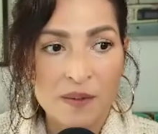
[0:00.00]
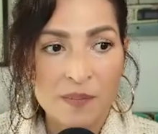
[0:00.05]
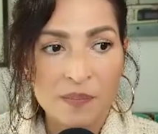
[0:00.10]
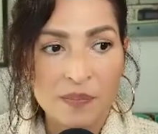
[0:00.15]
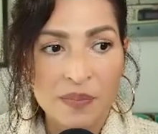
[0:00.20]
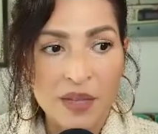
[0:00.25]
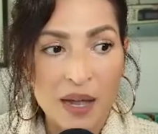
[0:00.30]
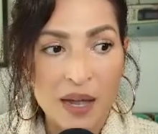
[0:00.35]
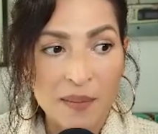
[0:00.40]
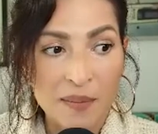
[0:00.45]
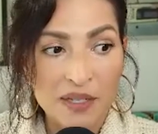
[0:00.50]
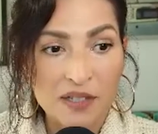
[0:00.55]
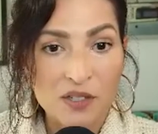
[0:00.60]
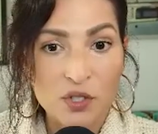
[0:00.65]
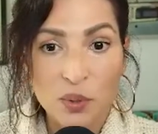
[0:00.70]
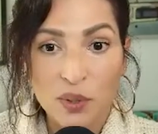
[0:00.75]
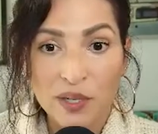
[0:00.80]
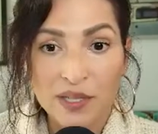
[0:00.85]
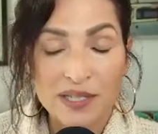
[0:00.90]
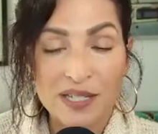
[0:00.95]
I mean,
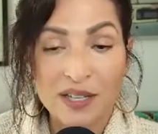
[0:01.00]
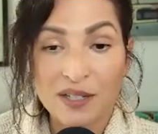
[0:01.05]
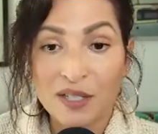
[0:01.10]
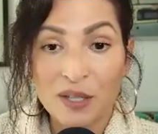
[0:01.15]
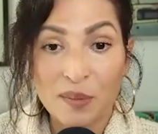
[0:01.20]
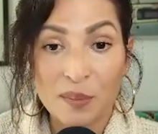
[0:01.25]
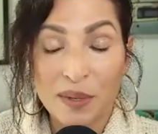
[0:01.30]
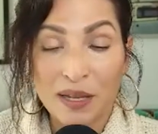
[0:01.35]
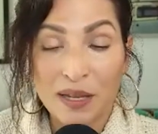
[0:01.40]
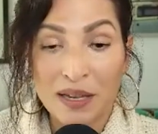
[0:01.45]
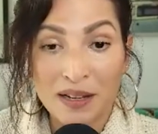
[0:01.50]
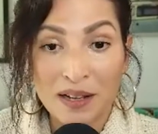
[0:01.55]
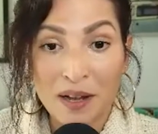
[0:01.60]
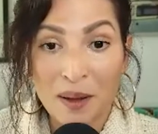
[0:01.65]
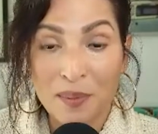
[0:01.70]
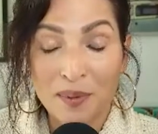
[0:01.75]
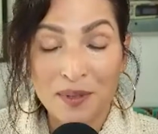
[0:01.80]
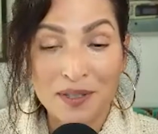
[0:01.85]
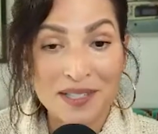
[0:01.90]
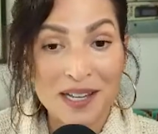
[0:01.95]
Tori's yelled at me a
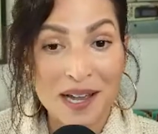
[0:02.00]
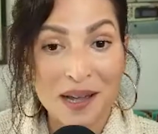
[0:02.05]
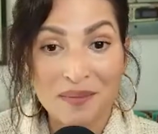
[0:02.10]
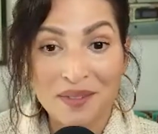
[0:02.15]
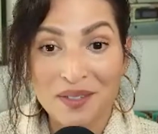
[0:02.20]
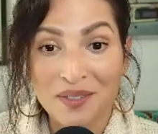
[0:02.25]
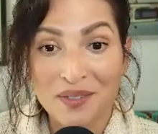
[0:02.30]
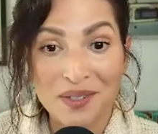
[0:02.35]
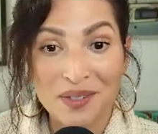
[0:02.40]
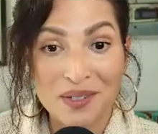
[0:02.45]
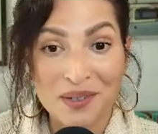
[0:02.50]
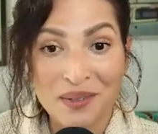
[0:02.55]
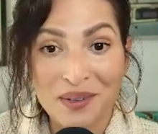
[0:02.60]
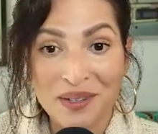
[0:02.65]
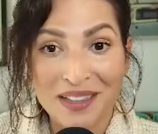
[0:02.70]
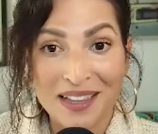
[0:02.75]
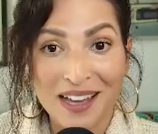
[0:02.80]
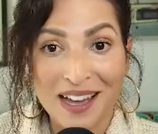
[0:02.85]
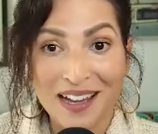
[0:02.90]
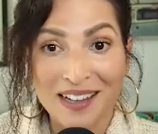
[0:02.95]
couple of times for
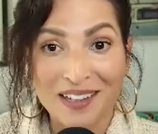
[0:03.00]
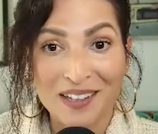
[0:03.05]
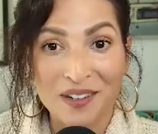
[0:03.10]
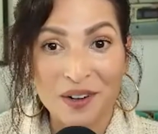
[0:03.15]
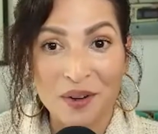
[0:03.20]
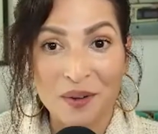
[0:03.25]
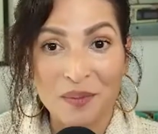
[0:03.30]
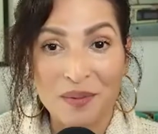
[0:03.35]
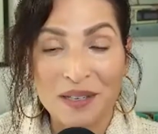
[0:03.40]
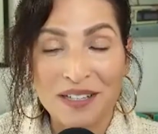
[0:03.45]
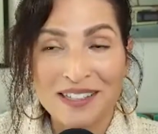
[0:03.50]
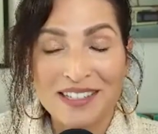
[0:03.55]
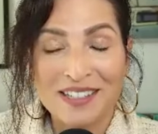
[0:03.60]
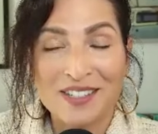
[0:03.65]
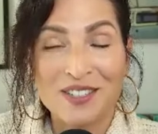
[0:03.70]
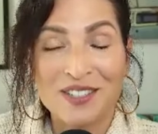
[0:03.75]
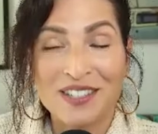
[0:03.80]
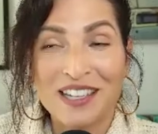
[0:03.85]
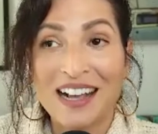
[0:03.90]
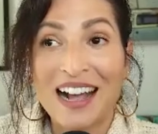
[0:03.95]
doing that, you know, because
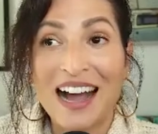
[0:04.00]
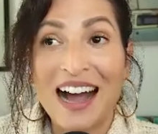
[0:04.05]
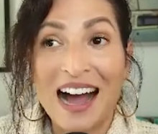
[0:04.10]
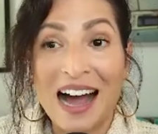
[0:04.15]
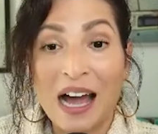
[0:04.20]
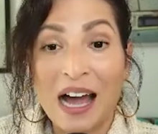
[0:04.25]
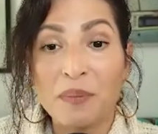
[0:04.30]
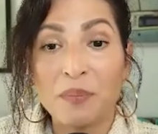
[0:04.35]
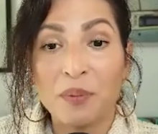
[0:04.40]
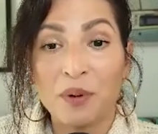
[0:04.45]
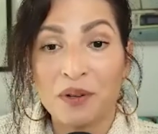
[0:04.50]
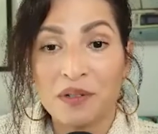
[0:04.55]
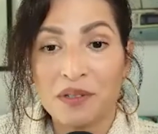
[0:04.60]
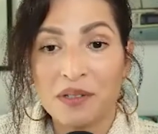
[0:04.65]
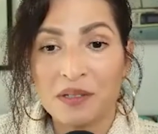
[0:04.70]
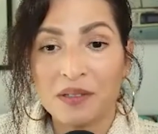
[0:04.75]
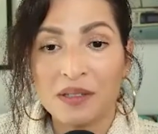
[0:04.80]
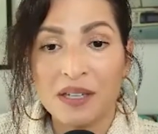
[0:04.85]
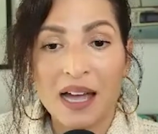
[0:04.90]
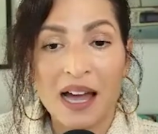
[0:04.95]
it's just like yeah. I
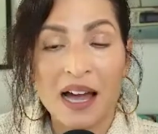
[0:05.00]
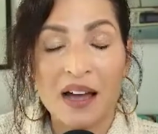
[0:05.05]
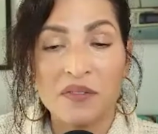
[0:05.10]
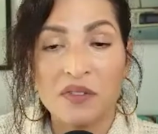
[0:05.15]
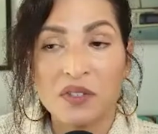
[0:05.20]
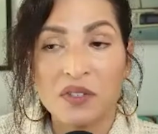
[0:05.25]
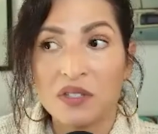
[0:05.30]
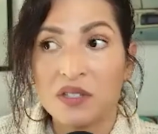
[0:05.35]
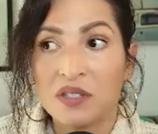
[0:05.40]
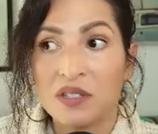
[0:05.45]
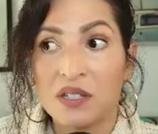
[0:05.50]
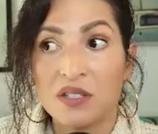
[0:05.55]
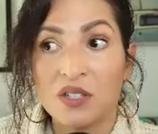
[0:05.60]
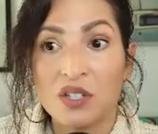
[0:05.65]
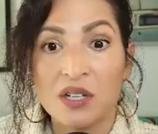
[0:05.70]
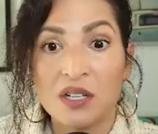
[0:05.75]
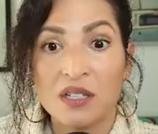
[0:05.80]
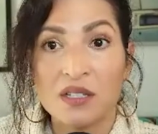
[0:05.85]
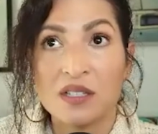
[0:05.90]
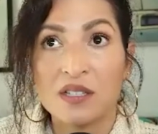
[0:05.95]
personally have just such
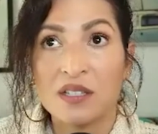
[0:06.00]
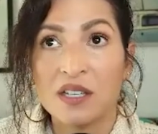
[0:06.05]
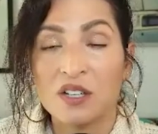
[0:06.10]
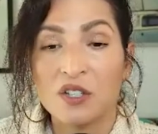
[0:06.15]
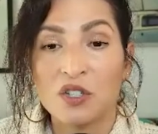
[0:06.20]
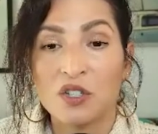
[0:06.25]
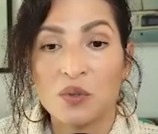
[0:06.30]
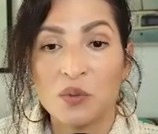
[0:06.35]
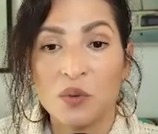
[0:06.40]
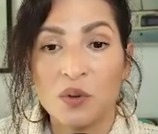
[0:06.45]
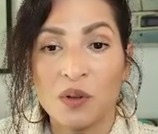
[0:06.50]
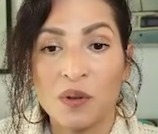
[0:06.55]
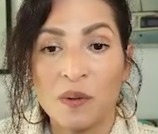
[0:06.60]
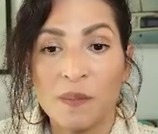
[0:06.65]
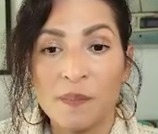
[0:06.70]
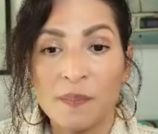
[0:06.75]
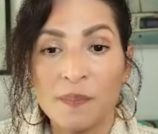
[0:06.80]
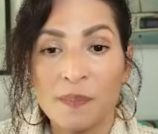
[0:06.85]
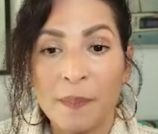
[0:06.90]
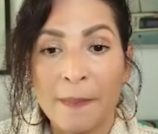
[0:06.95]
an
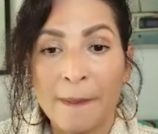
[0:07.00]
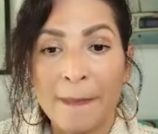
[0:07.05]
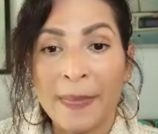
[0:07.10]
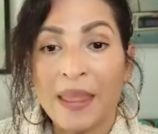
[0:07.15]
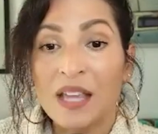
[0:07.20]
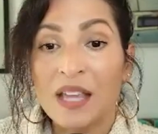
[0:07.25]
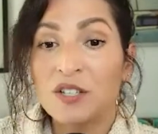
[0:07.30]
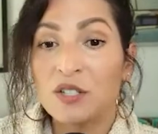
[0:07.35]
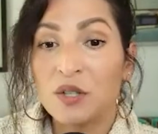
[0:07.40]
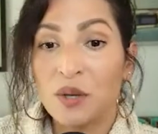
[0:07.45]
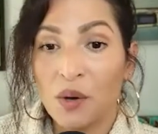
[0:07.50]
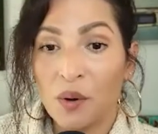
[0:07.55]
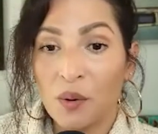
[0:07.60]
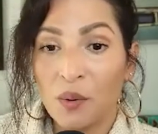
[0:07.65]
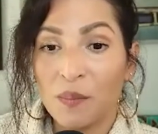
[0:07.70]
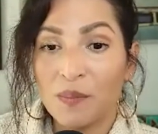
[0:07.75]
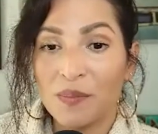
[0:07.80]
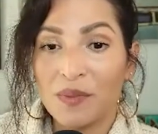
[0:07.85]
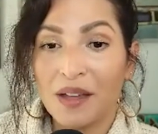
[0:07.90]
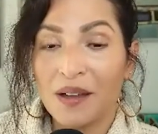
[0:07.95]
instinctual.
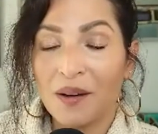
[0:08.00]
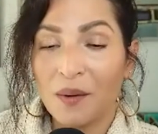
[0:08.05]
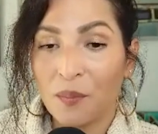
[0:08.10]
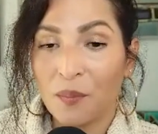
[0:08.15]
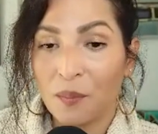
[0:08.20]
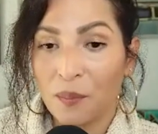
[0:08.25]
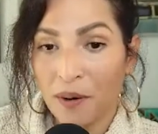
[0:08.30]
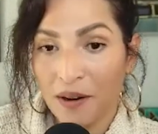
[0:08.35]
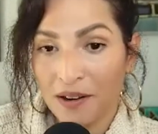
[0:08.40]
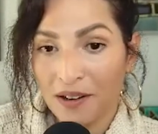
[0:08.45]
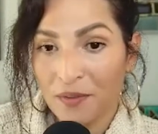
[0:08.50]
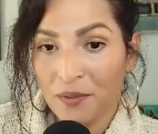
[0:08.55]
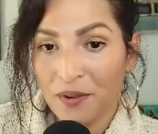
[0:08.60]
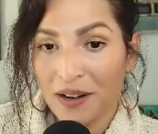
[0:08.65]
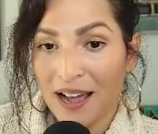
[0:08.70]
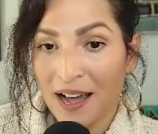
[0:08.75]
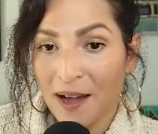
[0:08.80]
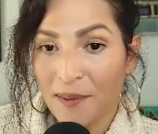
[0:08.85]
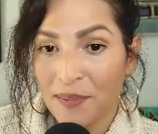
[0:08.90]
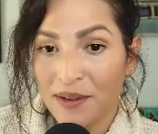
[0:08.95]
So part of what
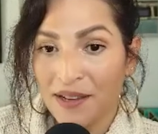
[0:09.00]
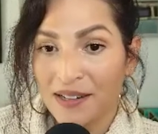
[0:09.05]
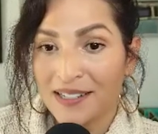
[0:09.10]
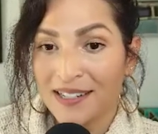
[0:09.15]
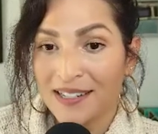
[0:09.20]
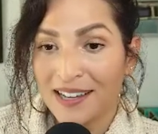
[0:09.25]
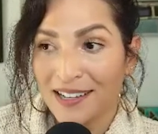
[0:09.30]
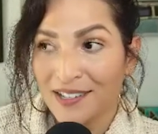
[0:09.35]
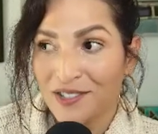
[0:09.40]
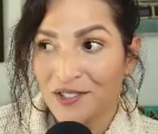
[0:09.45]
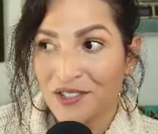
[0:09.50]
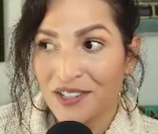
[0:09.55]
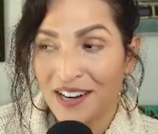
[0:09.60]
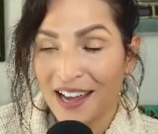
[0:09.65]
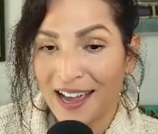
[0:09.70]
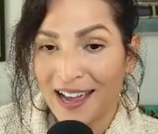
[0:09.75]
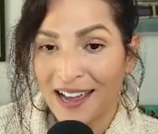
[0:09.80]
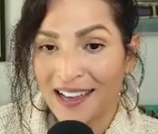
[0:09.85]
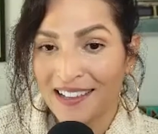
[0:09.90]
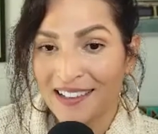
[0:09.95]
happened
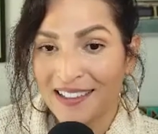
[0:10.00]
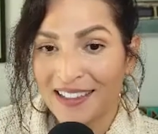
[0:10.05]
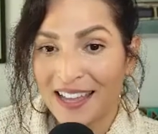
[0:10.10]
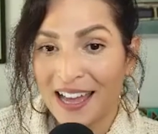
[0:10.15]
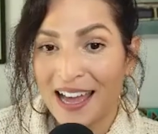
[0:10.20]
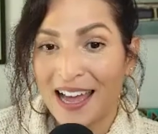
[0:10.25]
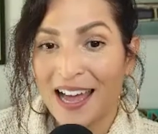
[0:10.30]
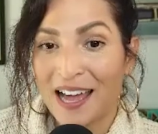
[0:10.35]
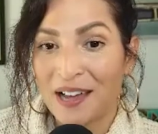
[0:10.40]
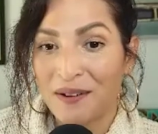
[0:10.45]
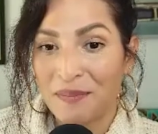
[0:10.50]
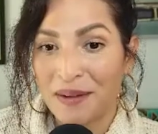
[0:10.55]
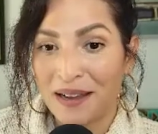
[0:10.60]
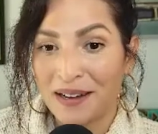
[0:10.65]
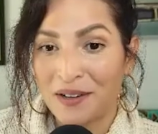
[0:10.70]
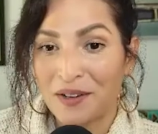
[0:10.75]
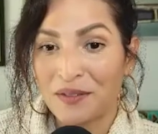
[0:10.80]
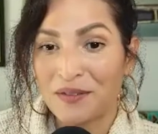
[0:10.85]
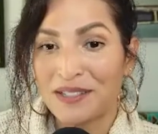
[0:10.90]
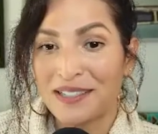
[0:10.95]
yesterday that had my
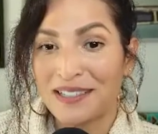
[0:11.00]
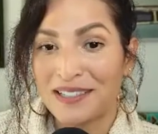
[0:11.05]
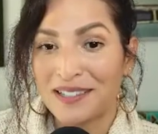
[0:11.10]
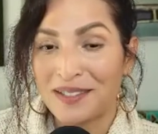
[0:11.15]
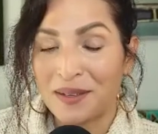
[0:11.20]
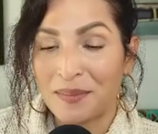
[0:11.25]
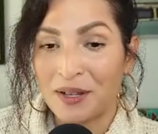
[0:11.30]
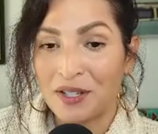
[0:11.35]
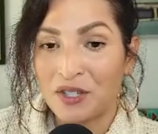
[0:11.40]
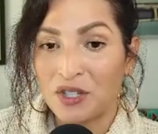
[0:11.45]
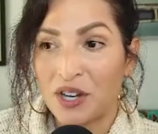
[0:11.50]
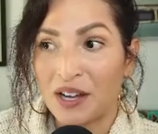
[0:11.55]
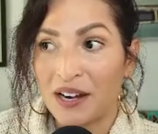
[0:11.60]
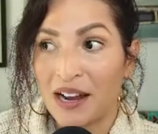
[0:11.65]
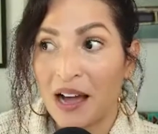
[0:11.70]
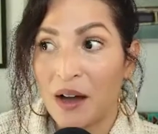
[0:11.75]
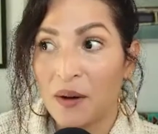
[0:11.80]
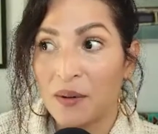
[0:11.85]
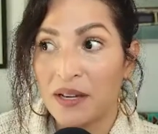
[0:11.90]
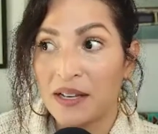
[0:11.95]
nervous system all shut
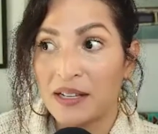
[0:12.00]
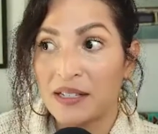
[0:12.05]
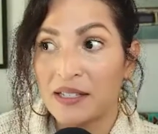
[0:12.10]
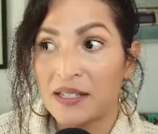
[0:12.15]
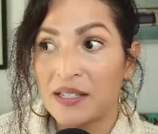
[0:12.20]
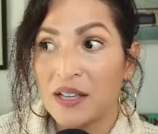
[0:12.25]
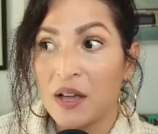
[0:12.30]
out is